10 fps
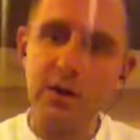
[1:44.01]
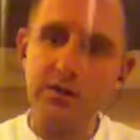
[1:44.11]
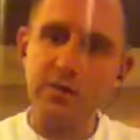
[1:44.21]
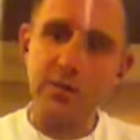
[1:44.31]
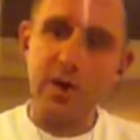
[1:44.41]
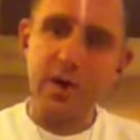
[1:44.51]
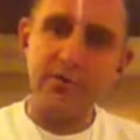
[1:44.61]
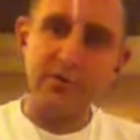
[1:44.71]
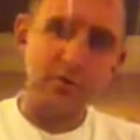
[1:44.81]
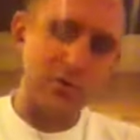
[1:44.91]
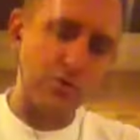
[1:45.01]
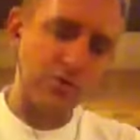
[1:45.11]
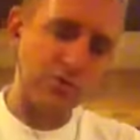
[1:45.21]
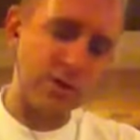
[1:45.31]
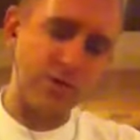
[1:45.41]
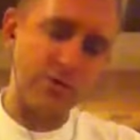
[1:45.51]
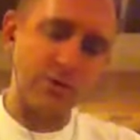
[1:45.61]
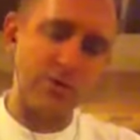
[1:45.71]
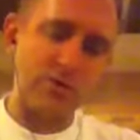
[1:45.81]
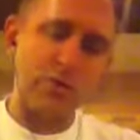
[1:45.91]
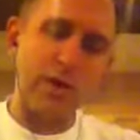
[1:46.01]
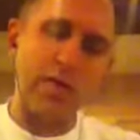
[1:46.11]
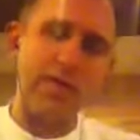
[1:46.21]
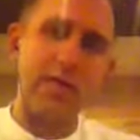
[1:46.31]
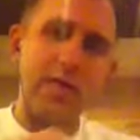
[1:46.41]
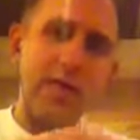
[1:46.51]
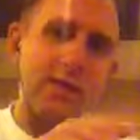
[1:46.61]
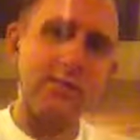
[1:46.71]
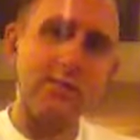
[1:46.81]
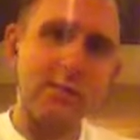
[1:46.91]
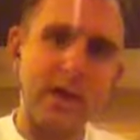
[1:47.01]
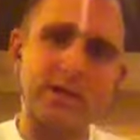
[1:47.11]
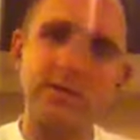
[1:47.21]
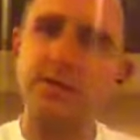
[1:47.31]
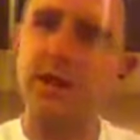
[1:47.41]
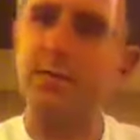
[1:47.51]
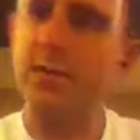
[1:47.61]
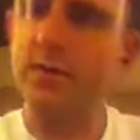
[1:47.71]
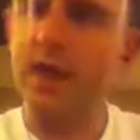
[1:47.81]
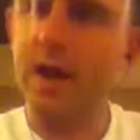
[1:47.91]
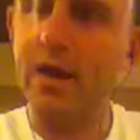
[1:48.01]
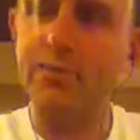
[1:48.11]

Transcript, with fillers: The 5 goes on top of the 2 and then back to the top of the deck.